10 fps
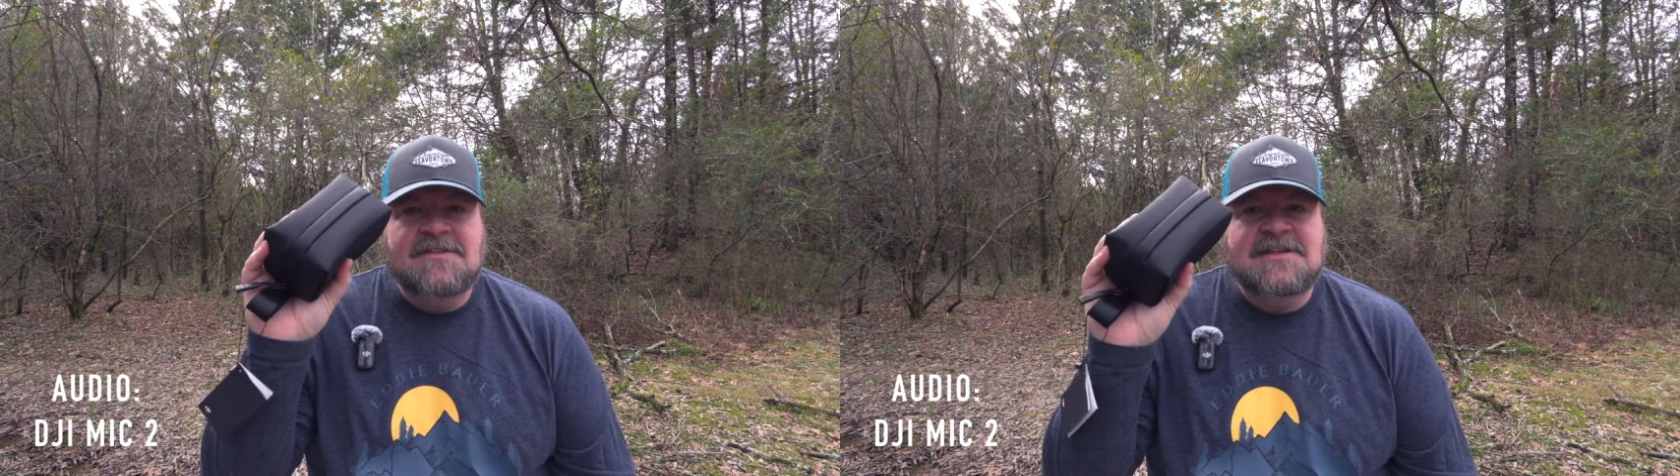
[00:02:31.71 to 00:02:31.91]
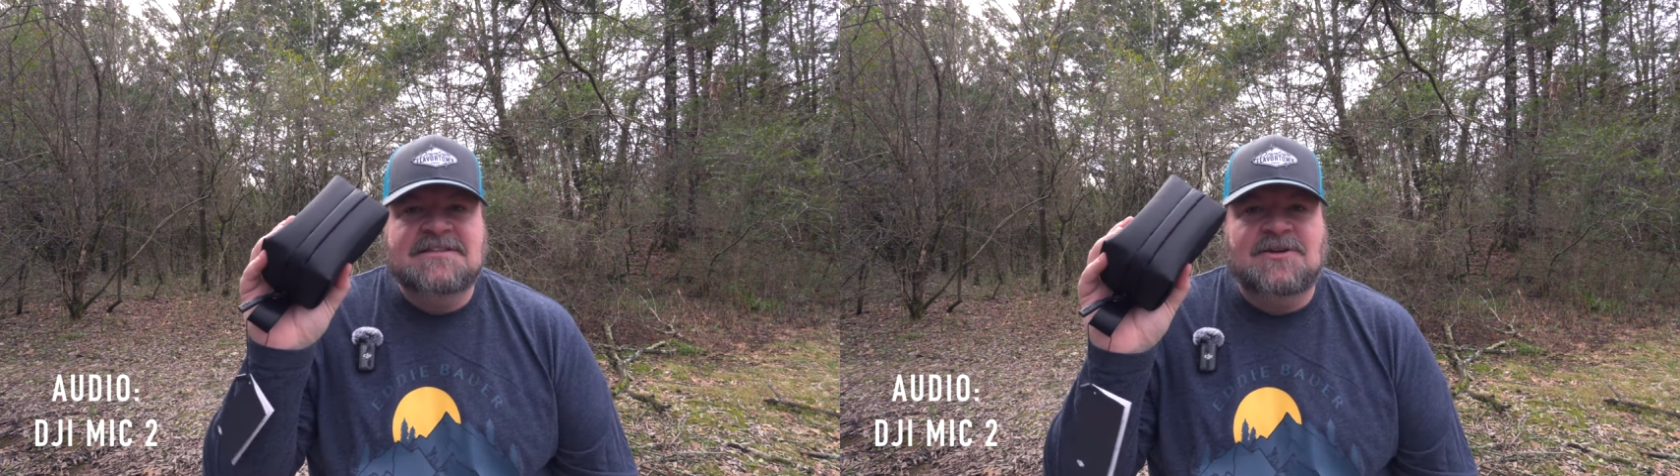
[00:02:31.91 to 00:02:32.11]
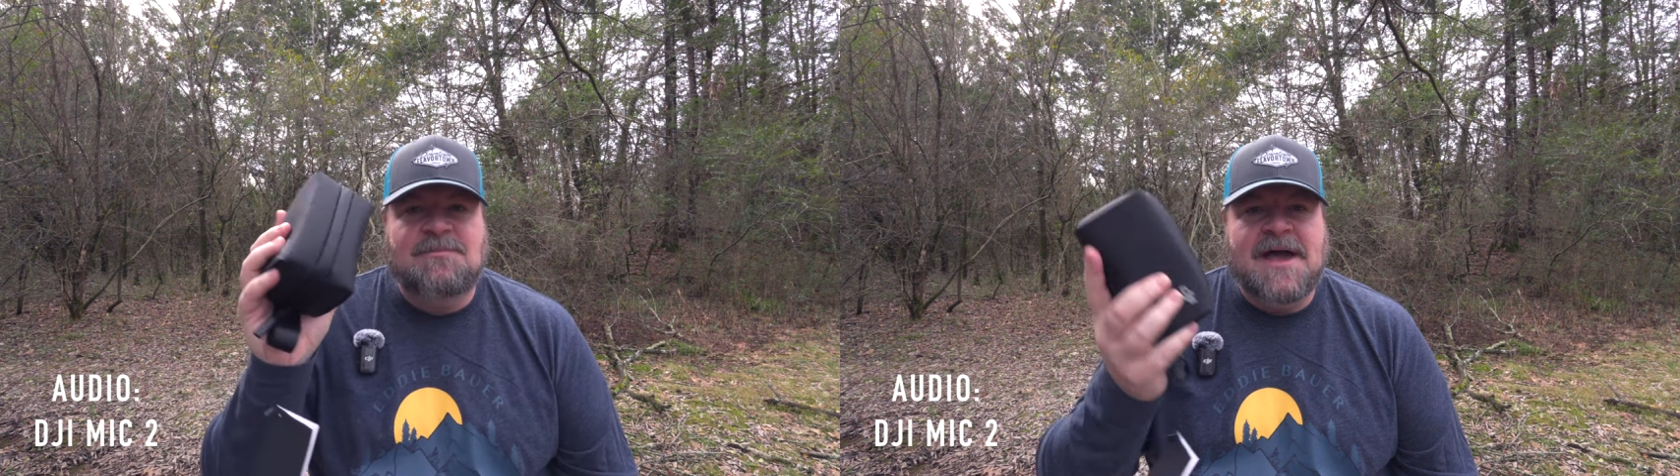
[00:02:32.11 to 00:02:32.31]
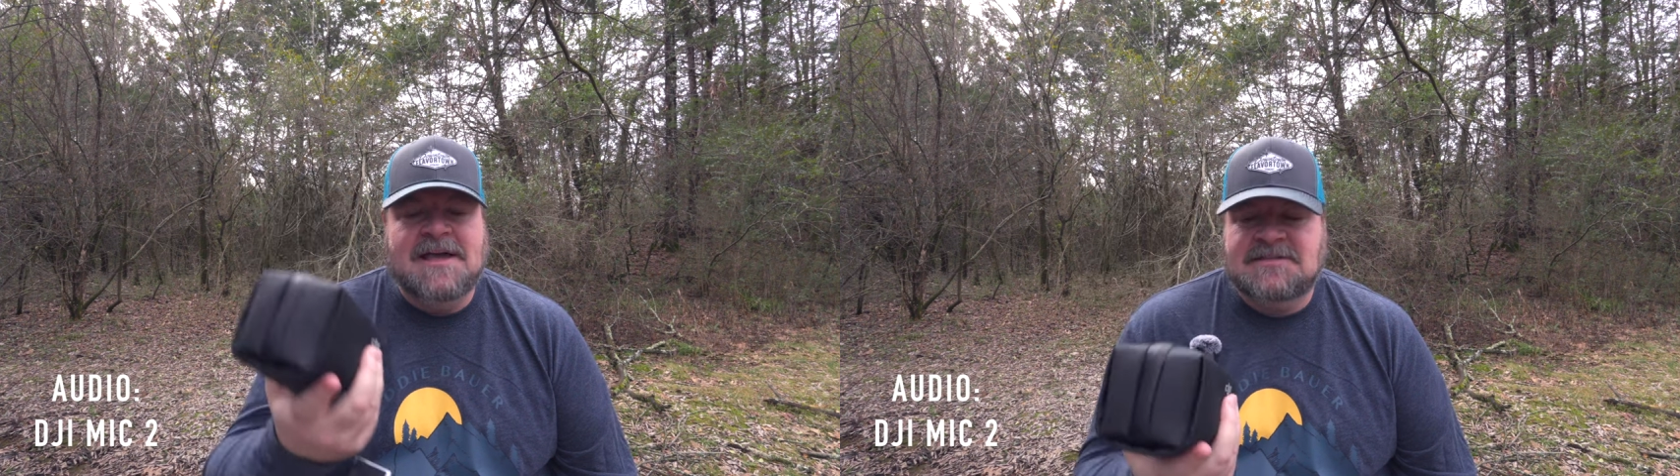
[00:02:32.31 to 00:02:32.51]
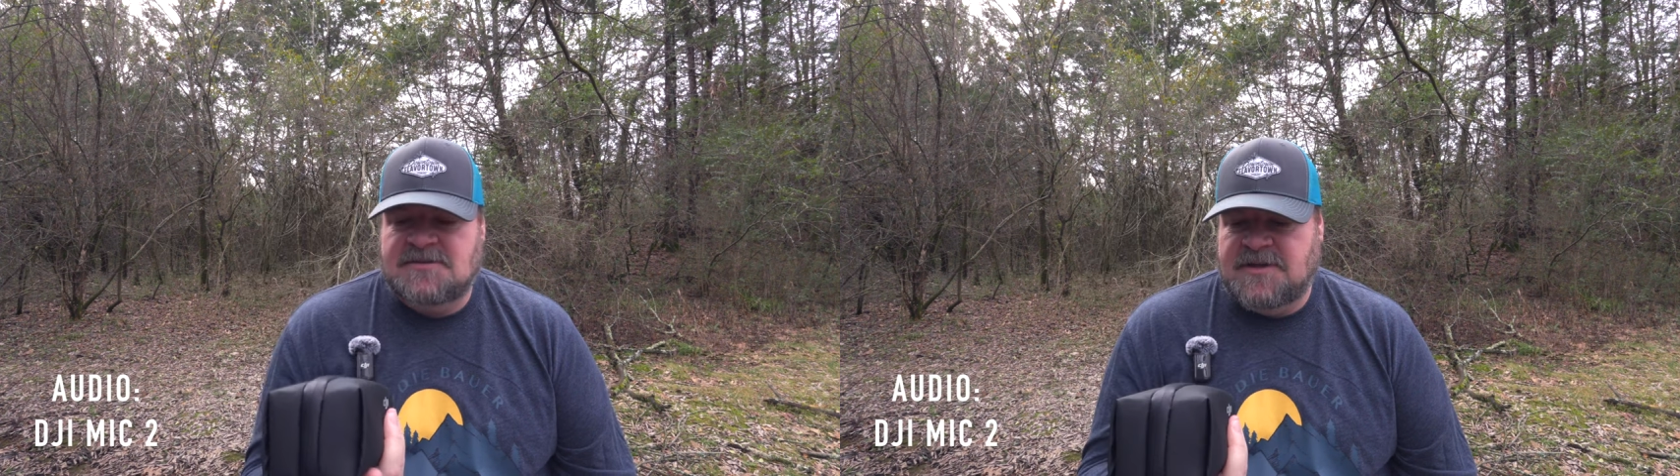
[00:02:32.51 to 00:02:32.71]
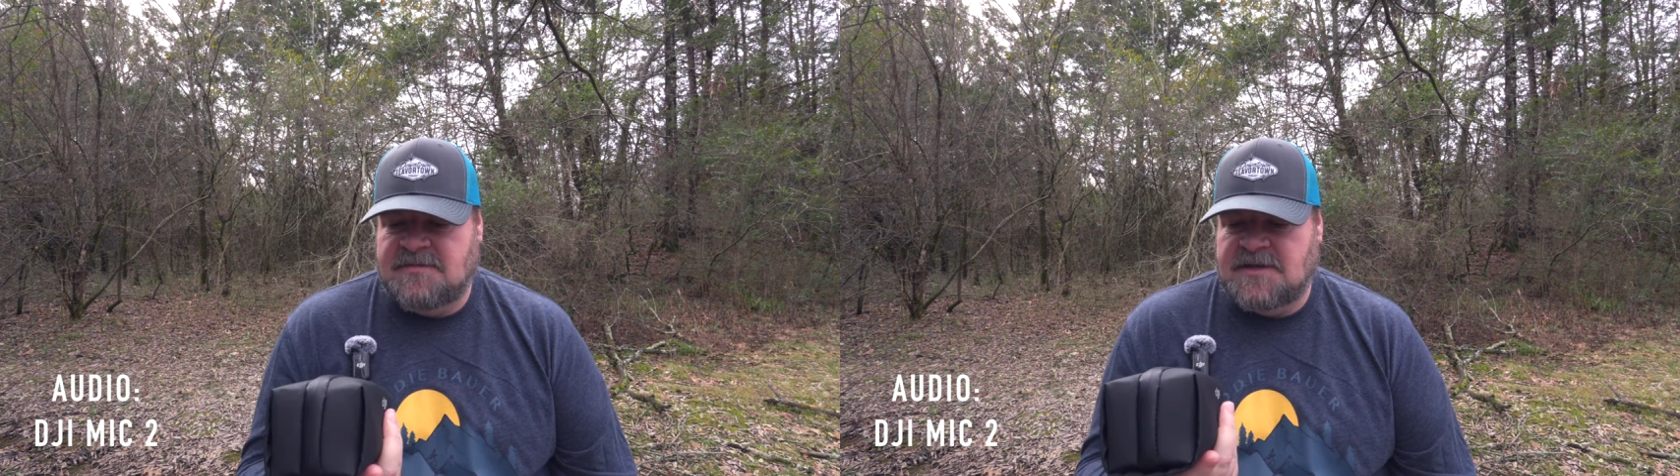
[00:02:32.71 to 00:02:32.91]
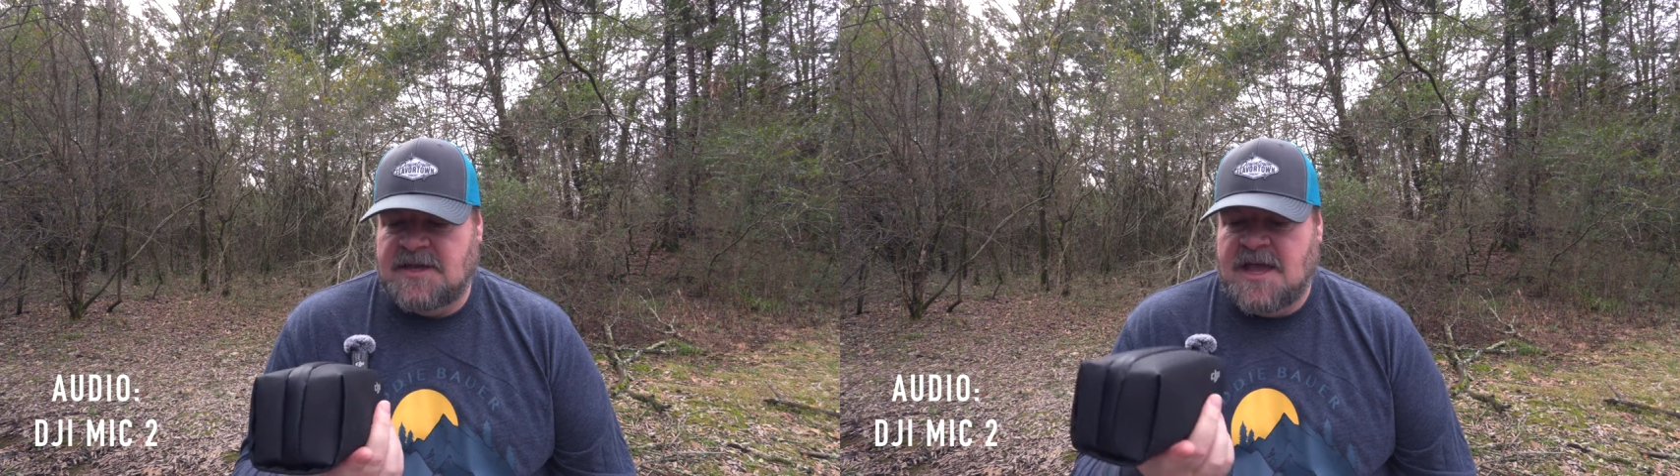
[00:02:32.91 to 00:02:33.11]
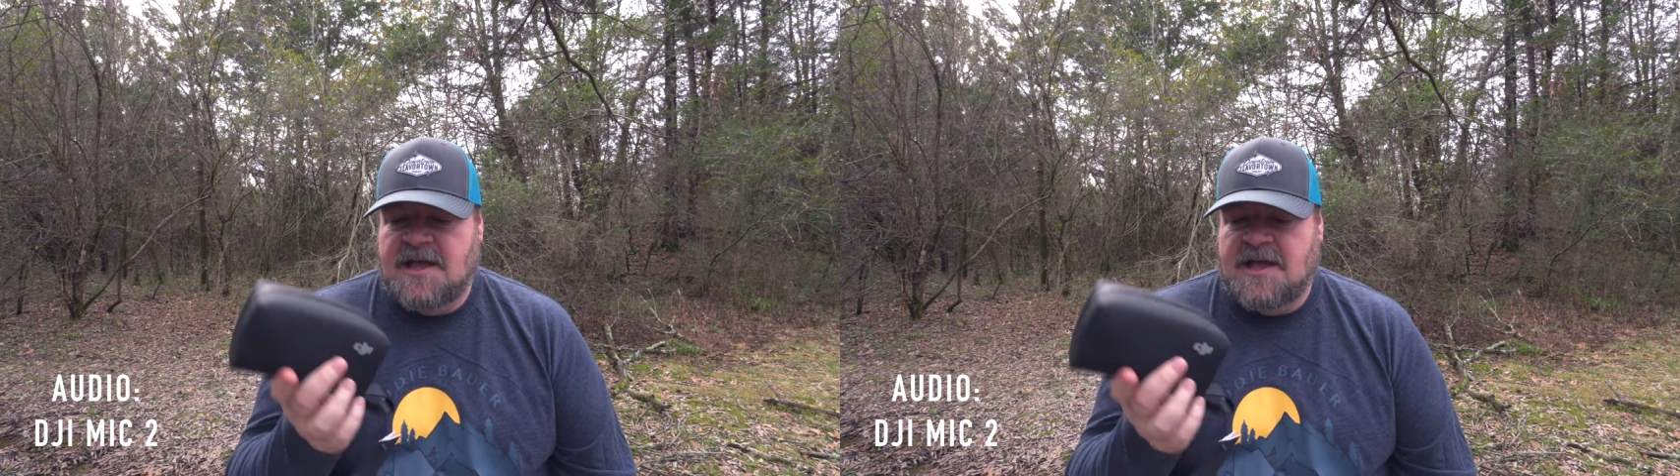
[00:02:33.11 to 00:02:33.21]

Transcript: these little bags that they're giving.